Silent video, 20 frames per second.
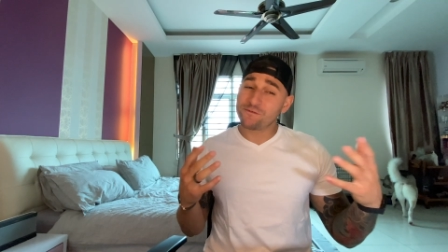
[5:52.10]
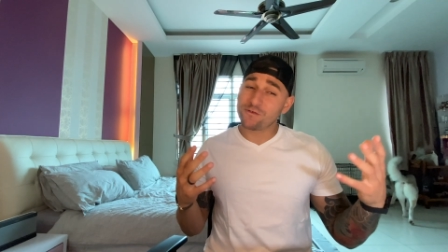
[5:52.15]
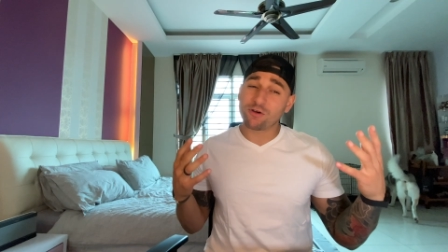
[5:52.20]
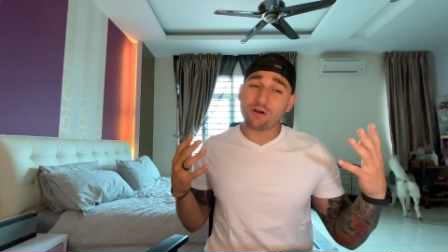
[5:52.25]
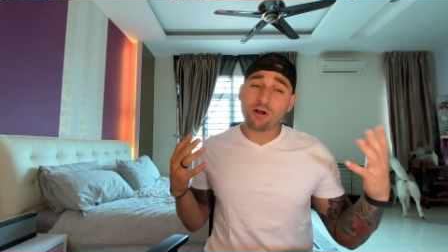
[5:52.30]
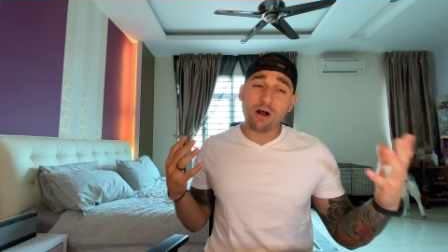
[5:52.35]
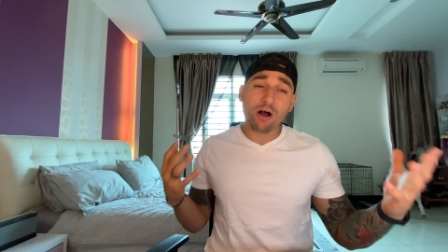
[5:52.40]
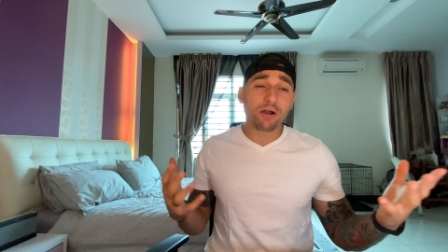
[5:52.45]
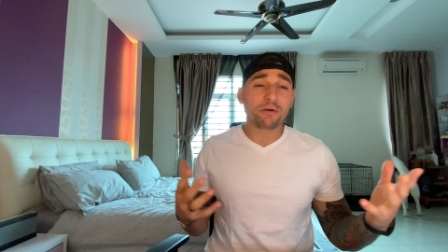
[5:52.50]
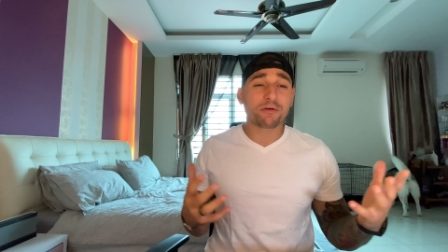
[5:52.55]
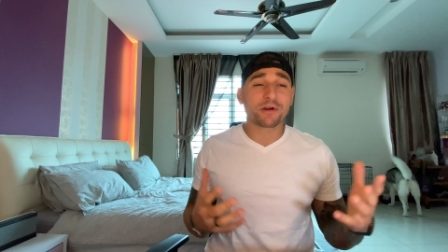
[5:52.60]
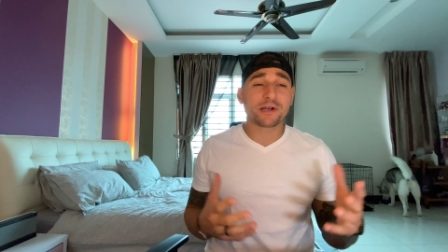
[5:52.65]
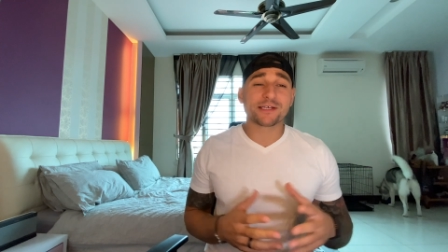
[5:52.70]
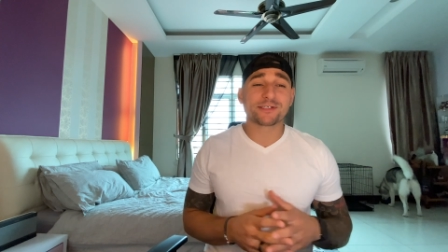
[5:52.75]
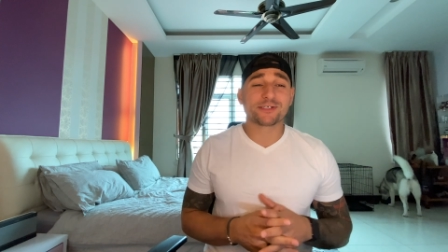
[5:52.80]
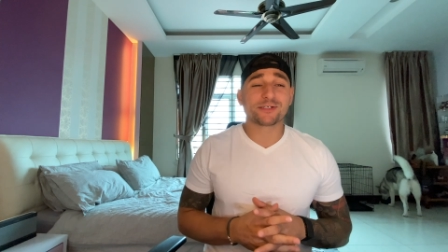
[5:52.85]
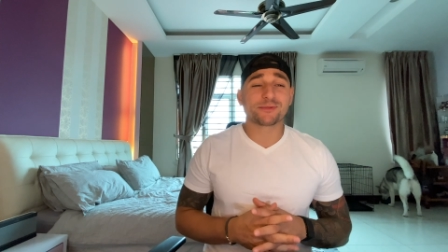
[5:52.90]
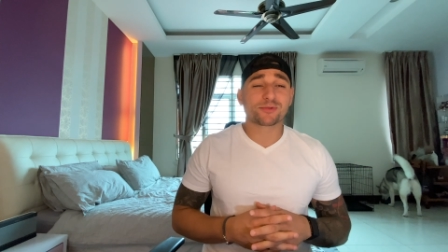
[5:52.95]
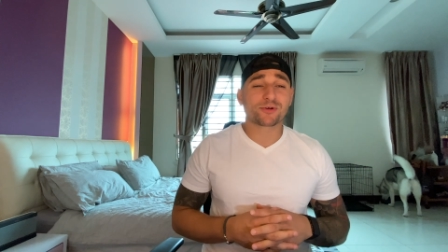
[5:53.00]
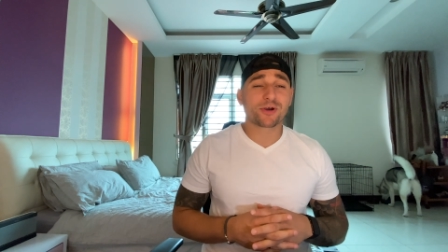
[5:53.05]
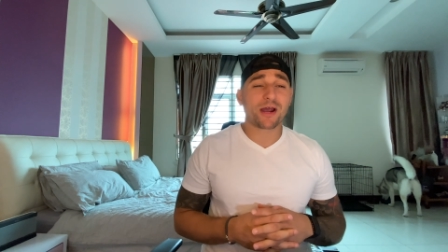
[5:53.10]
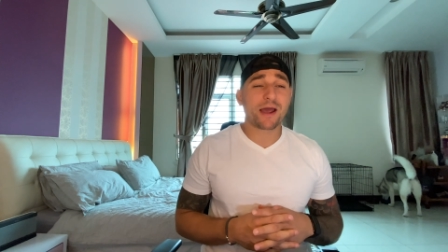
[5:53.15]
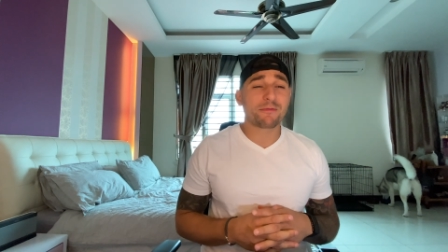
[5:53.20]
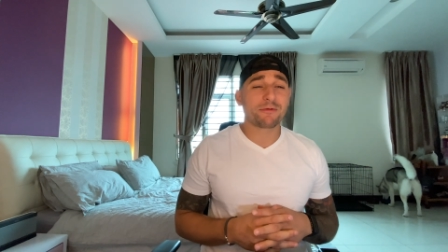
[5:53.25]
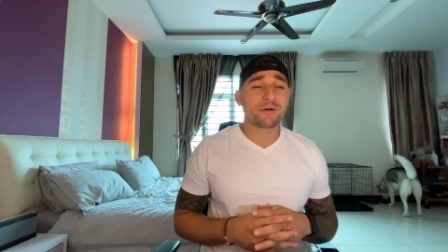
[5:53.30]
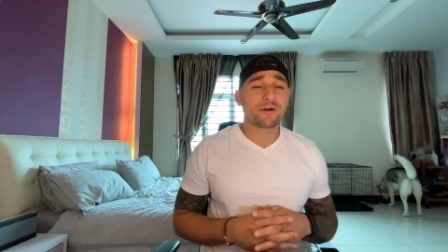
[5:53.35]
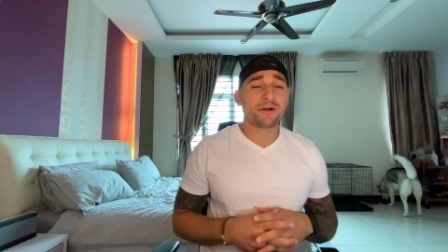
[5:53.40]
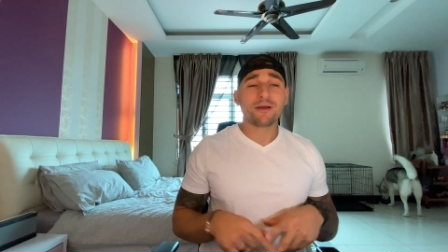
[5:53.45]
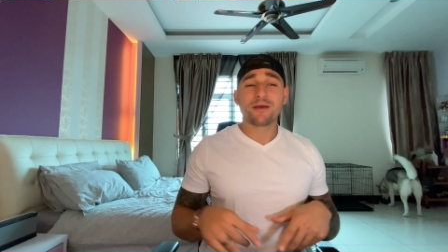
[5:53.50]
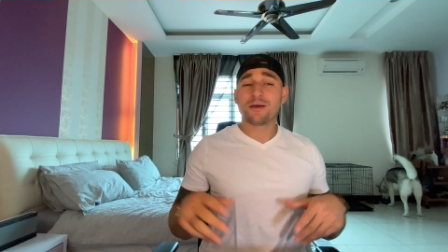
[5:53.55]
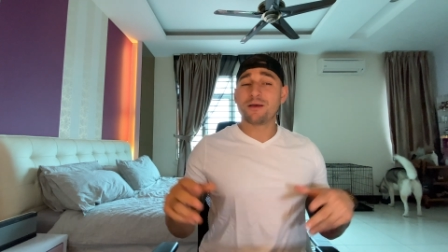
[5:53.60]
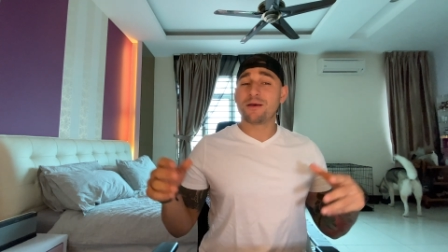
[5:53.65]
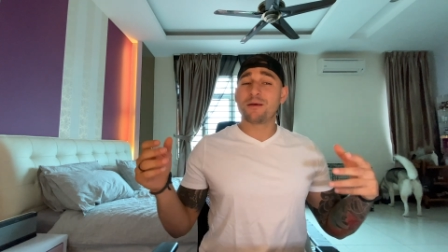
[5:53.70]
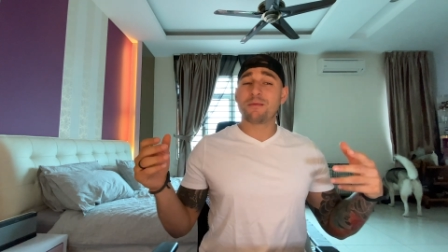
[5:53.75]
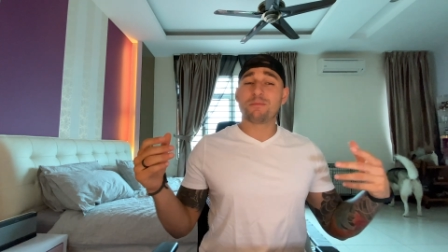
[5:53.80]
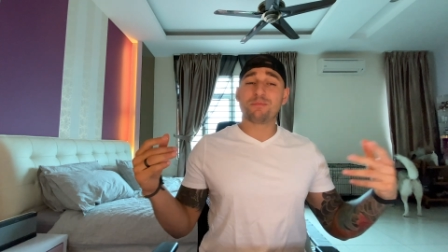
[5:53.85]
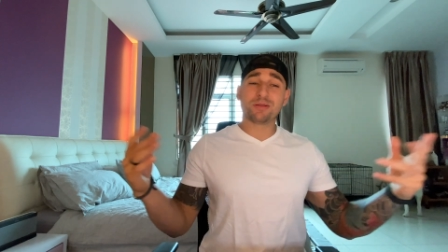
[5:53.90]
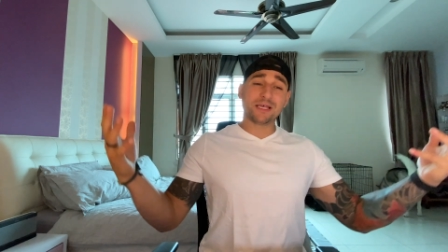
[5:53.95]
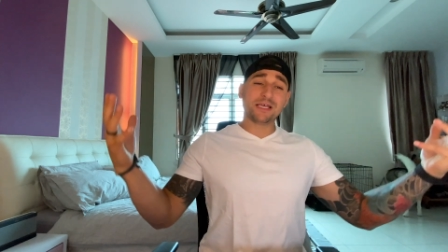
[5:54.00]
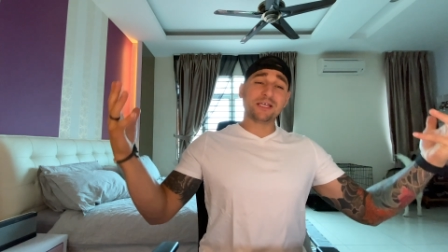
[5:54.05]
you're already a subscriber,
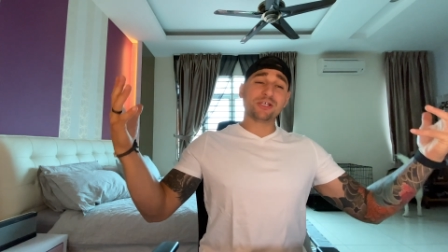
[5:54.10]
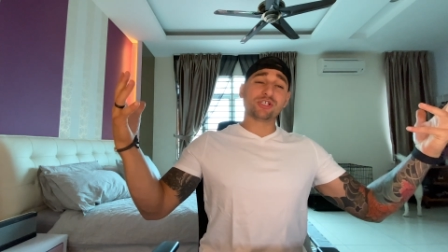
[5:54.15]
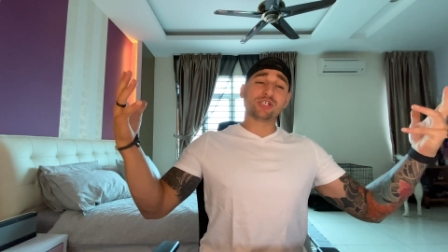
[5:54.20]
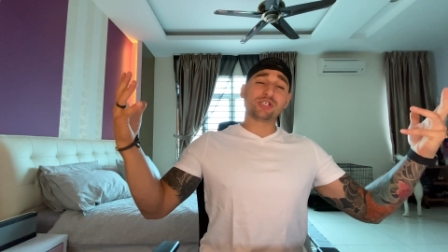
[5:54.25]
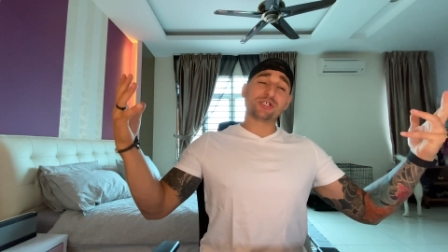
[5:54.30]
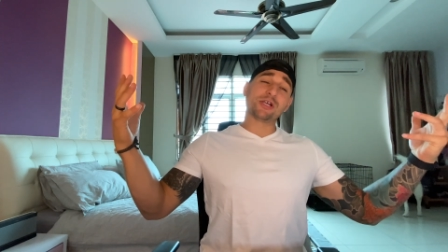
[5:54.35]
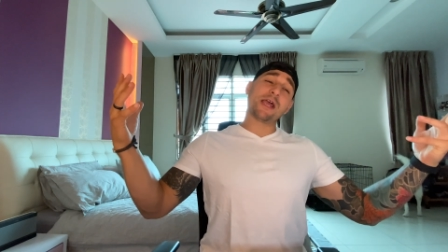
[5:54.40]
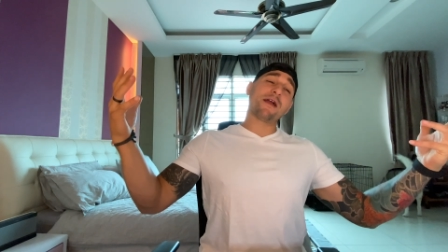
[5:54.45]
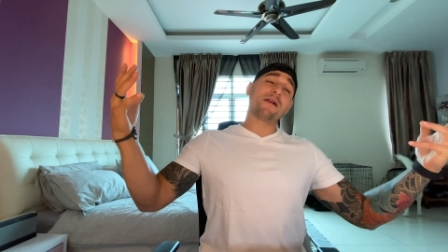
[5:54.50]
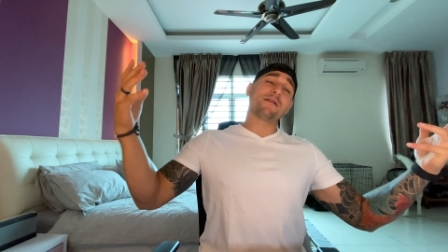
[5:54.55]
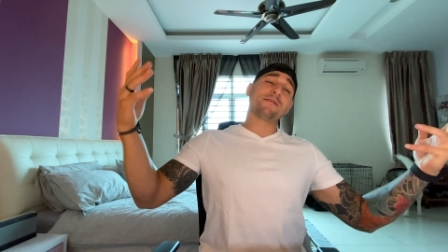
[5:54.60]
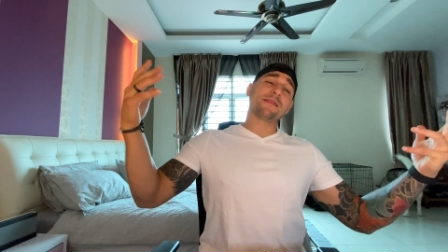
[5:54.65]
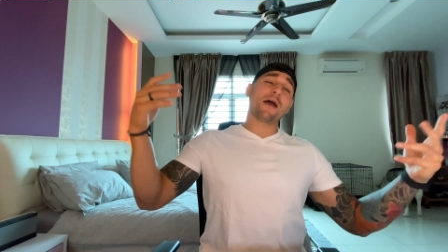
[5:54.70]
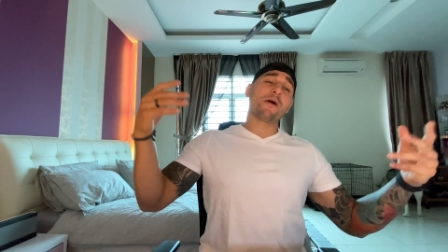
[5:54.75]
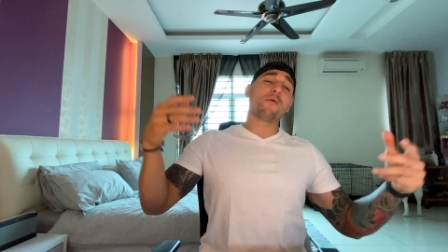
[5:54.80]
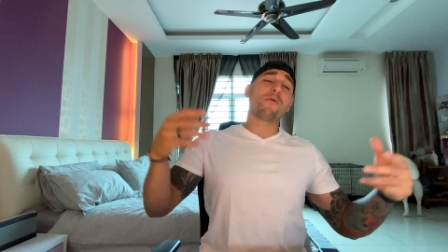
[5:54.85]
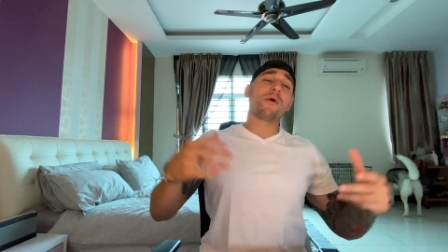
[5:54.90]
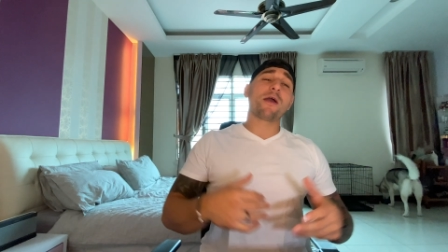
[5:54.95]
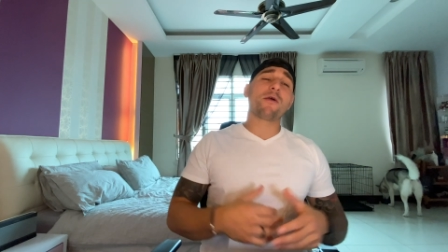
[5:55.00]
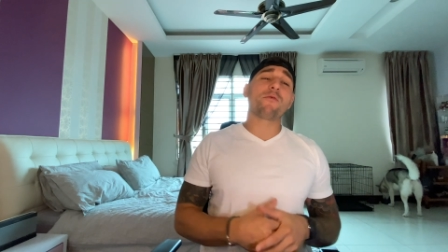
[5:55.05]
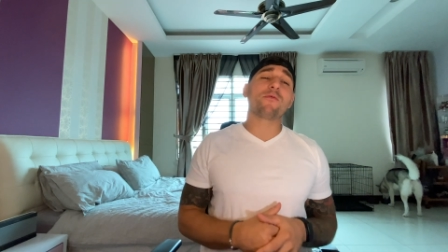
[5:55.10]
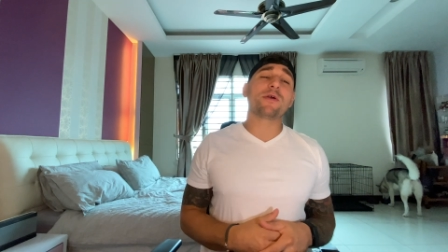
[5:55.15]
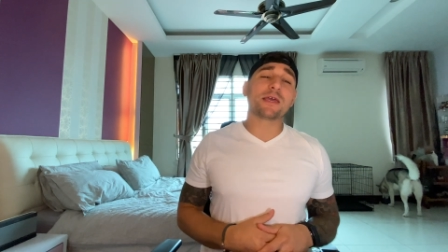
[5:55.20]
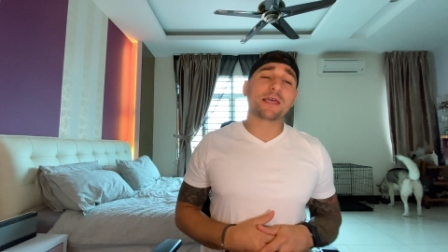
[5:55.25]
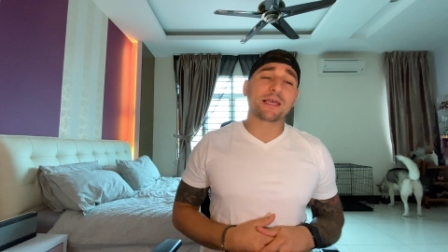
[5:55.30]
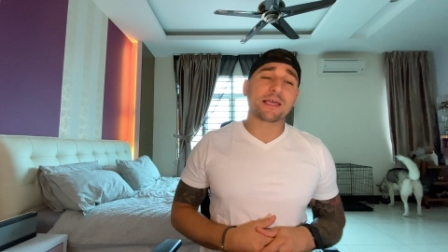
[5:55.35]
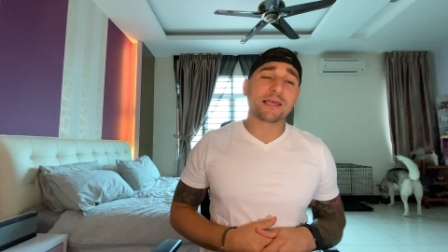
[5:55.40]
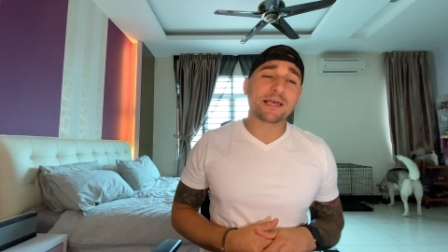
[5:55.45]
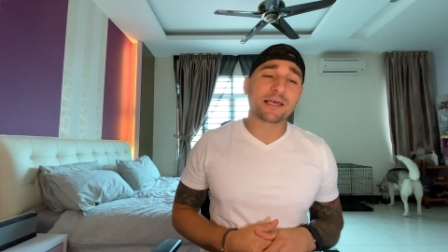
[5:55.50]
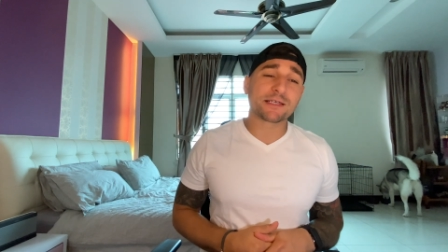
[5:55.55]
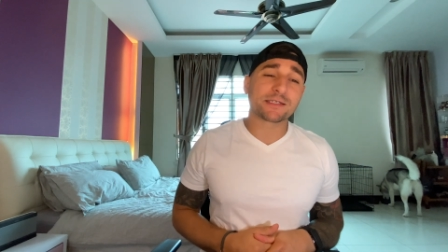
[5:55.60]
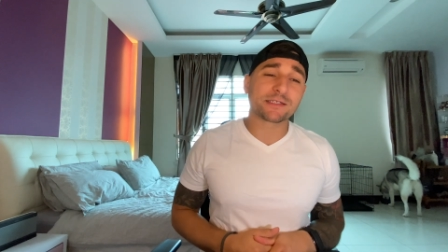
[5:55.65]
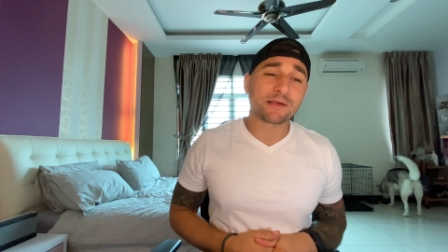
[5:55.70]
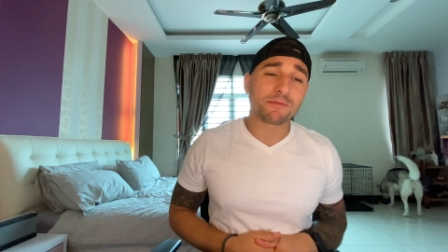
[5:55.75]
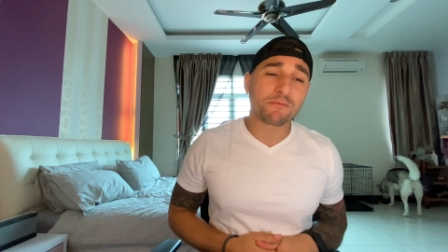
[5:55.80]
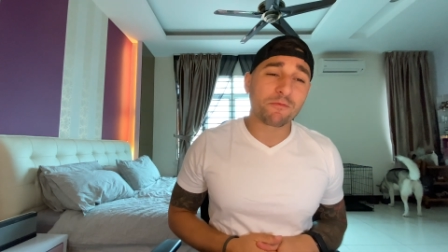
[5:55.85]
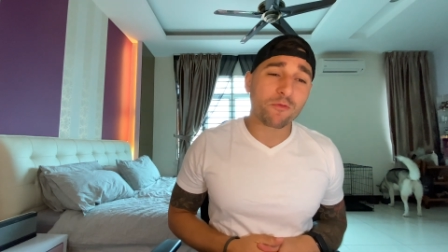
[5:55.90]
please share. That way we can get some